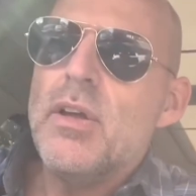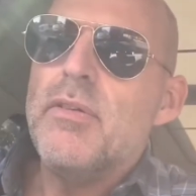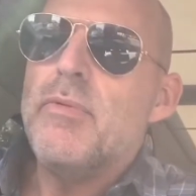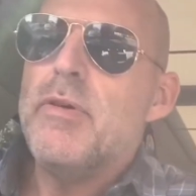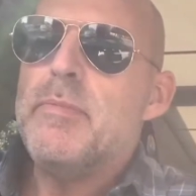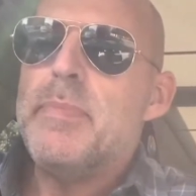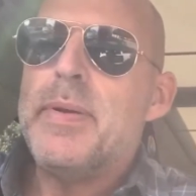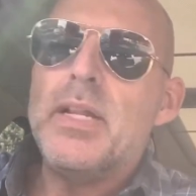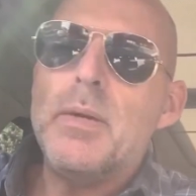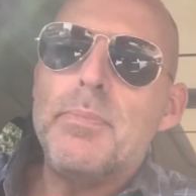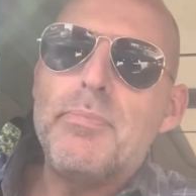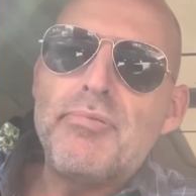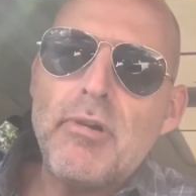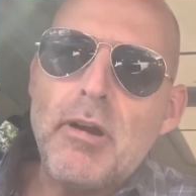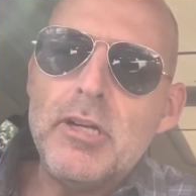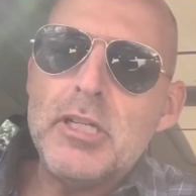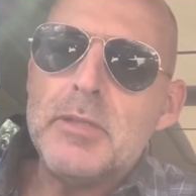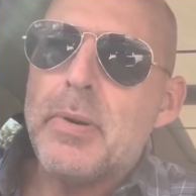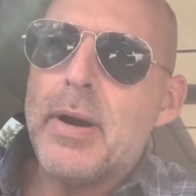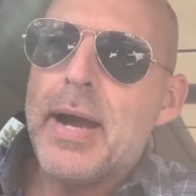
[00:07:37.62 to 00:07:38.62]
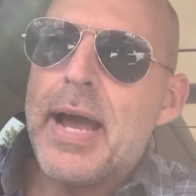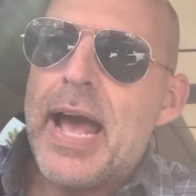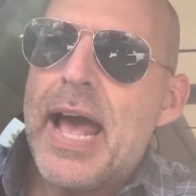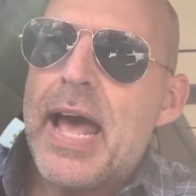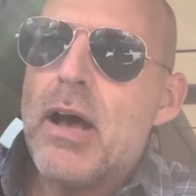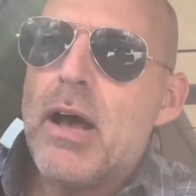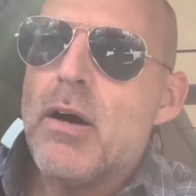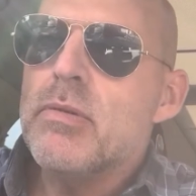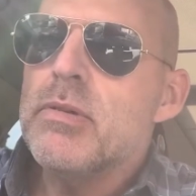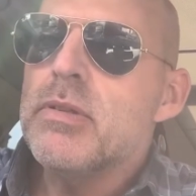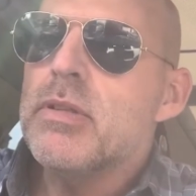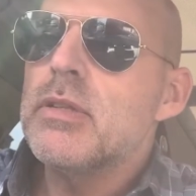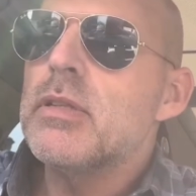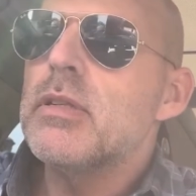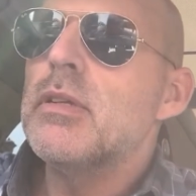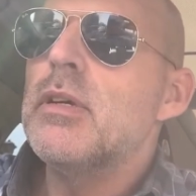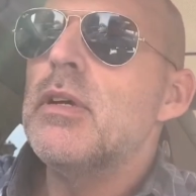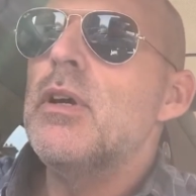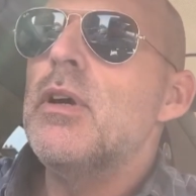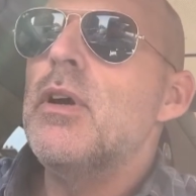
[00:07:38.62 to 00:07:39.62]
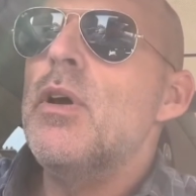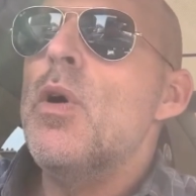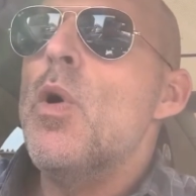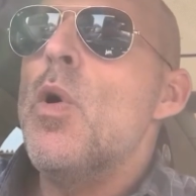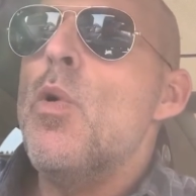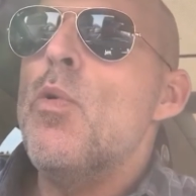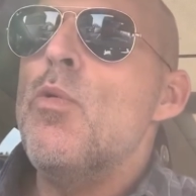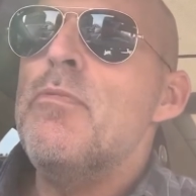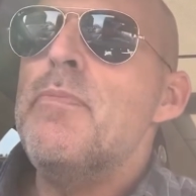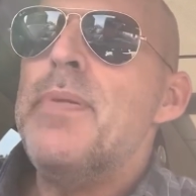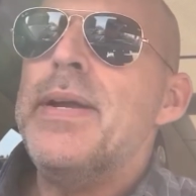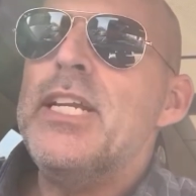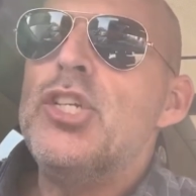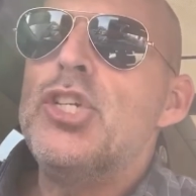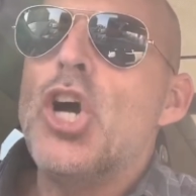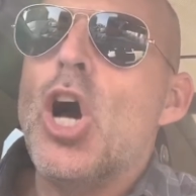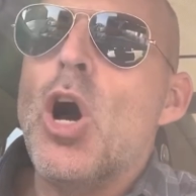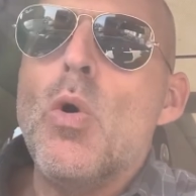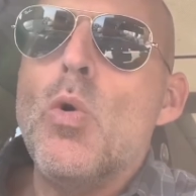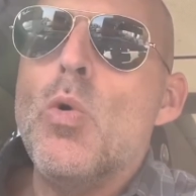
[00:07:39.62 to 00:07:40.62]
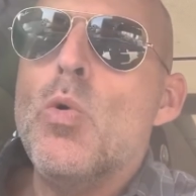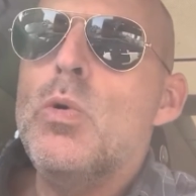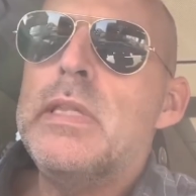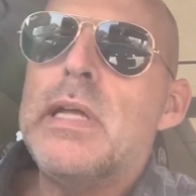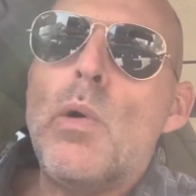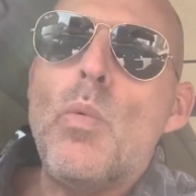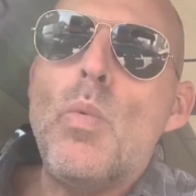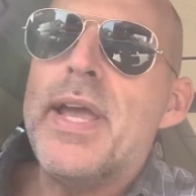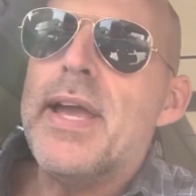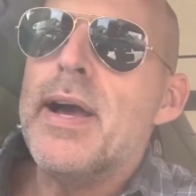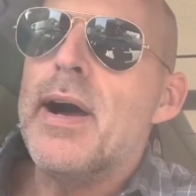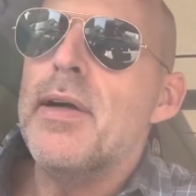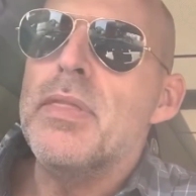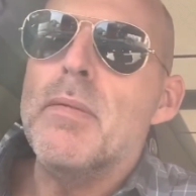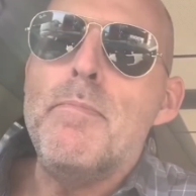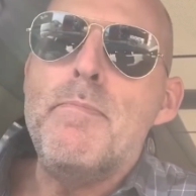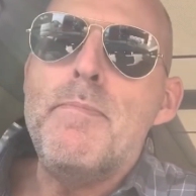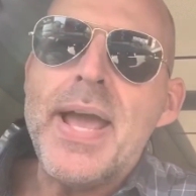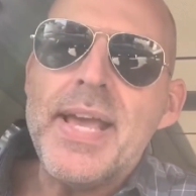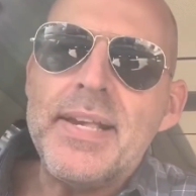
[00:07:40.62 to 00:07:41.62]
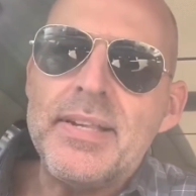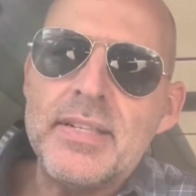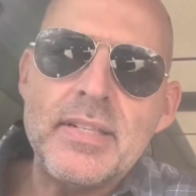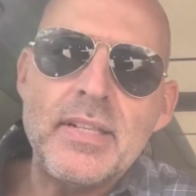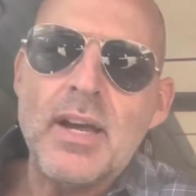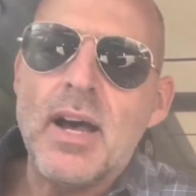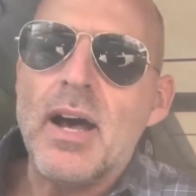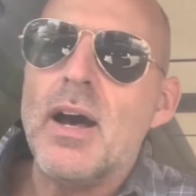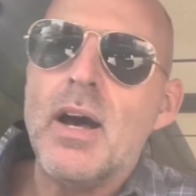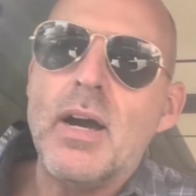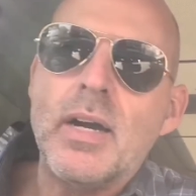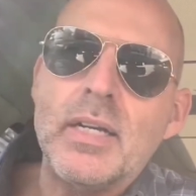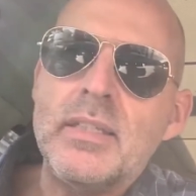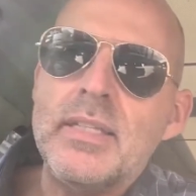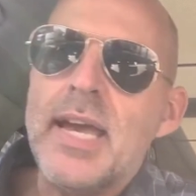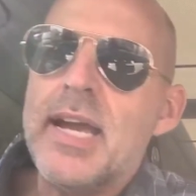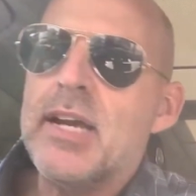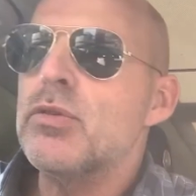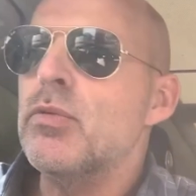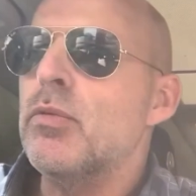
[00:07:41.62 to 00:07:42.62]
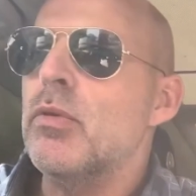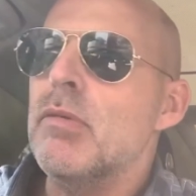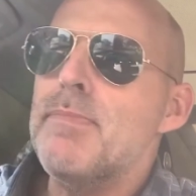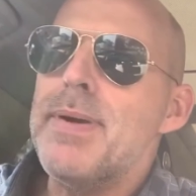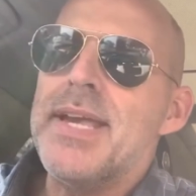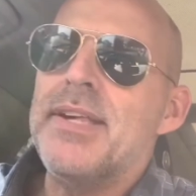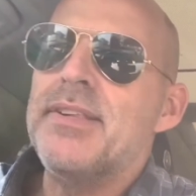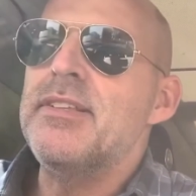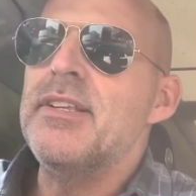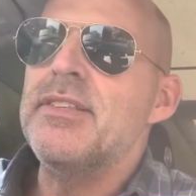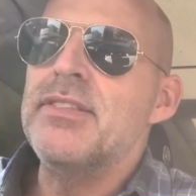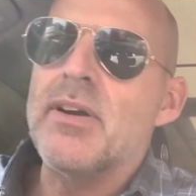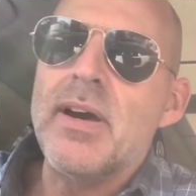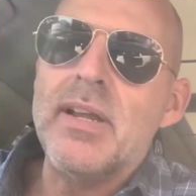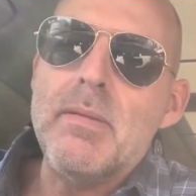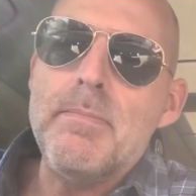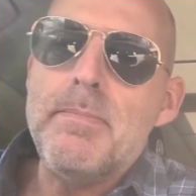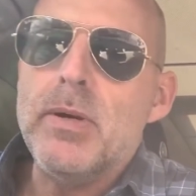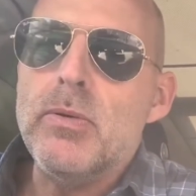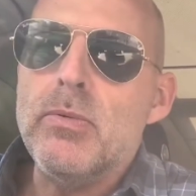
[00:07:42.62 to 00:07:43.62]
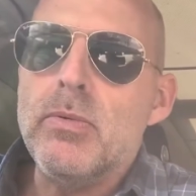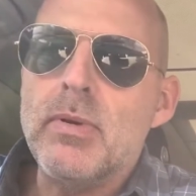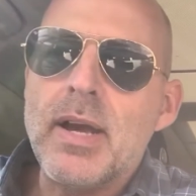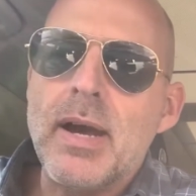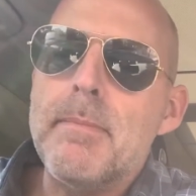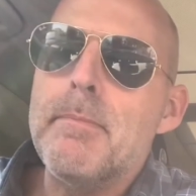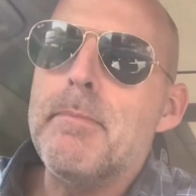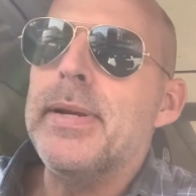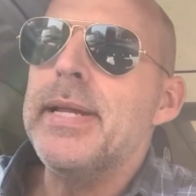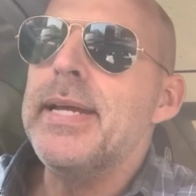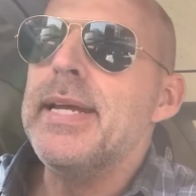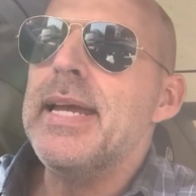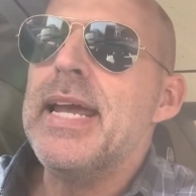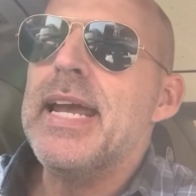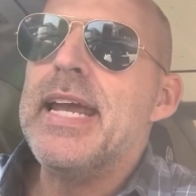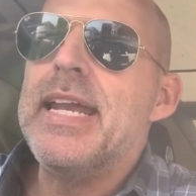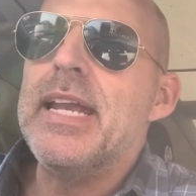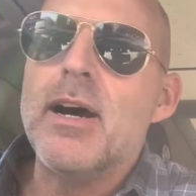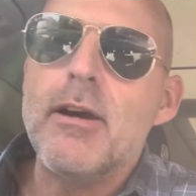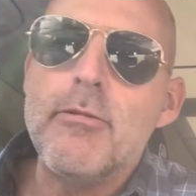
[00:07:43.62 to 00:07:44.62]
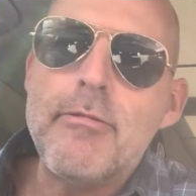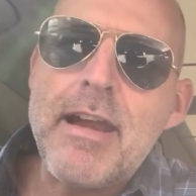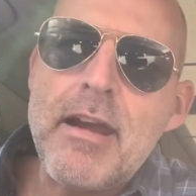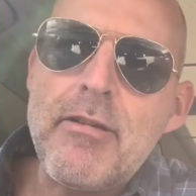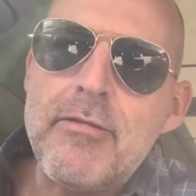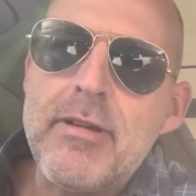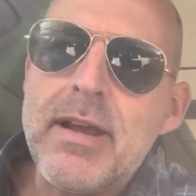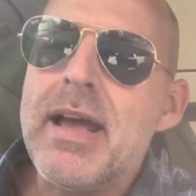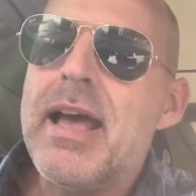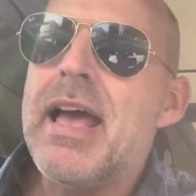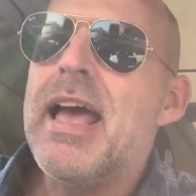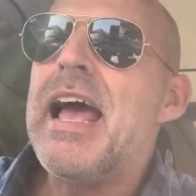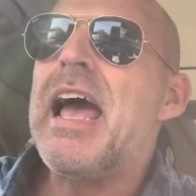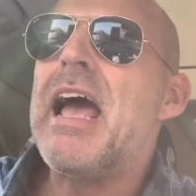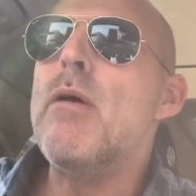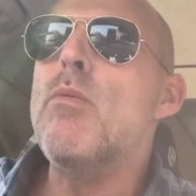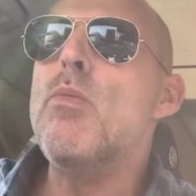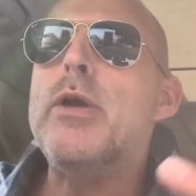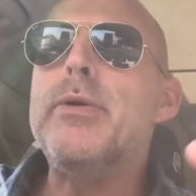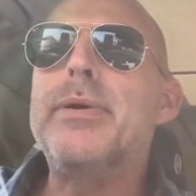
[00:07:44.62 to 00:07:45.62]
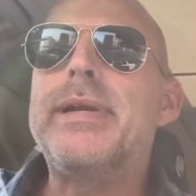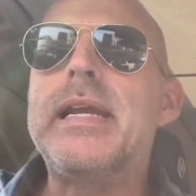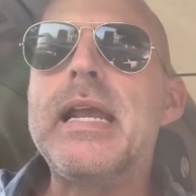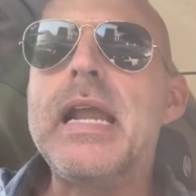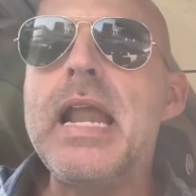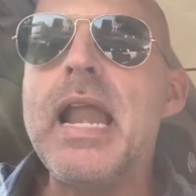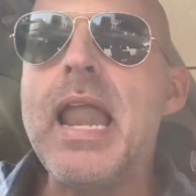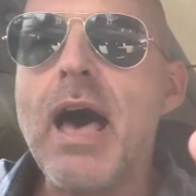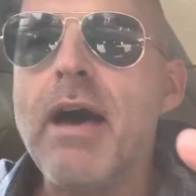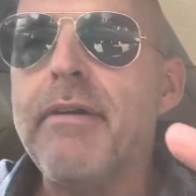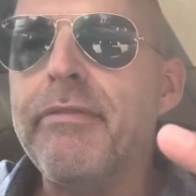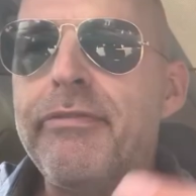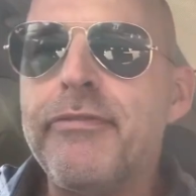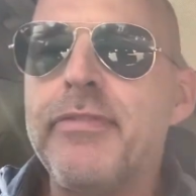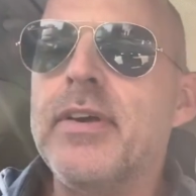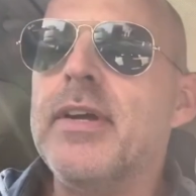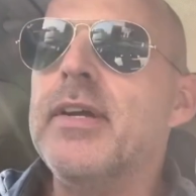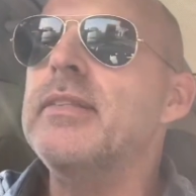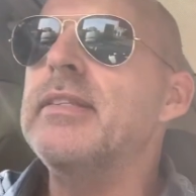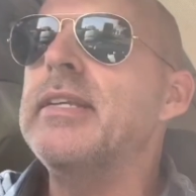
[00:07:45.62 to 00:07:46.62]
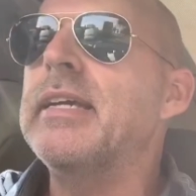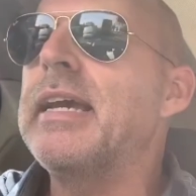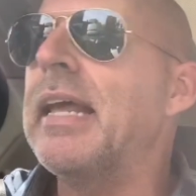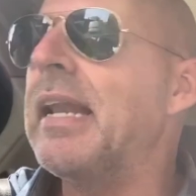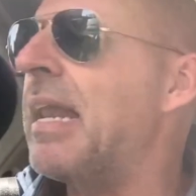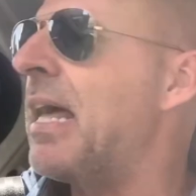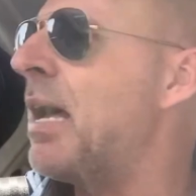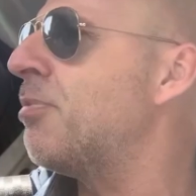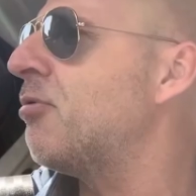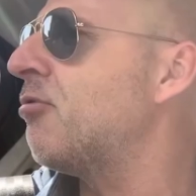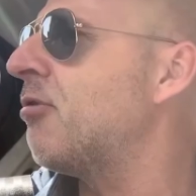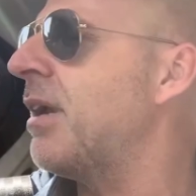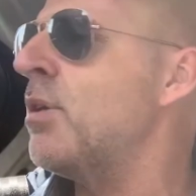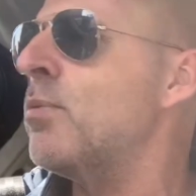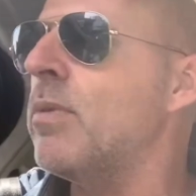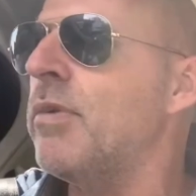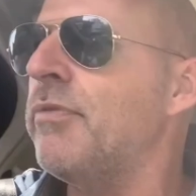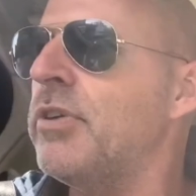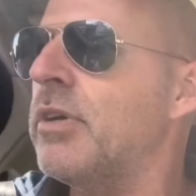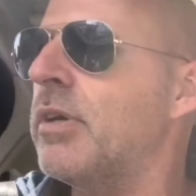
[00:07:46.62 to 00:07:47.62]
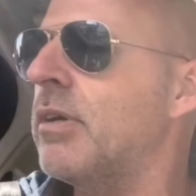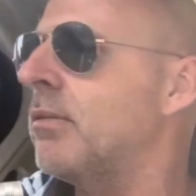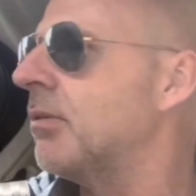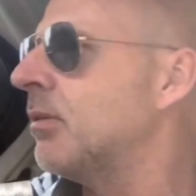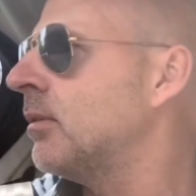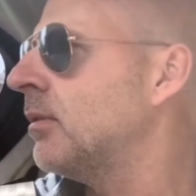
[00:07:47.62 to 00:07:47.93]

We've been approached by Houzz. We've been told that we are the best architects or the best designer build company in our area, and we would love to collaborate with you.